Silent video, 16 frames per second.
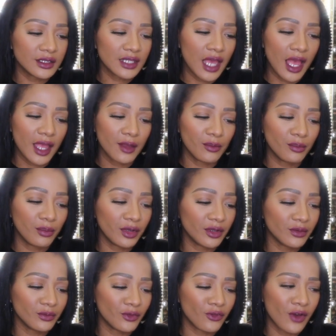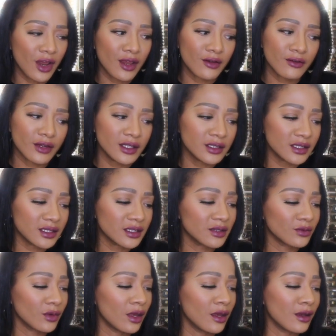type fragrance
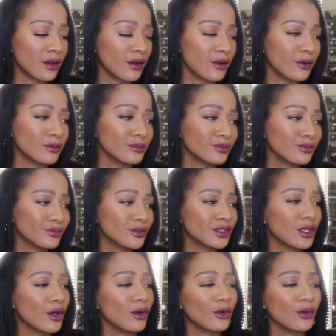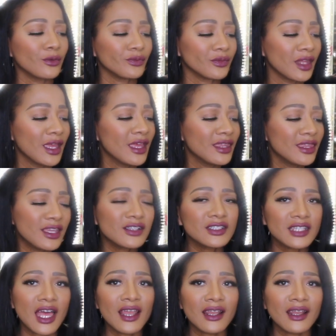um, so
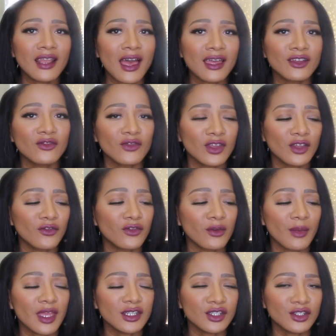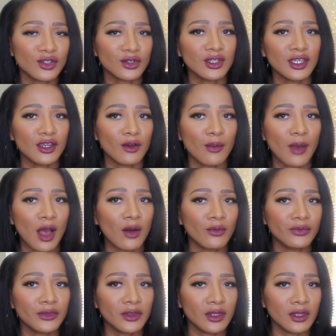there's not a lot of information on here
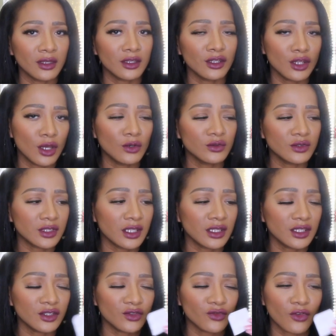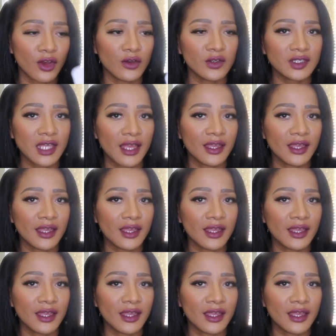about the notes in this fragrance.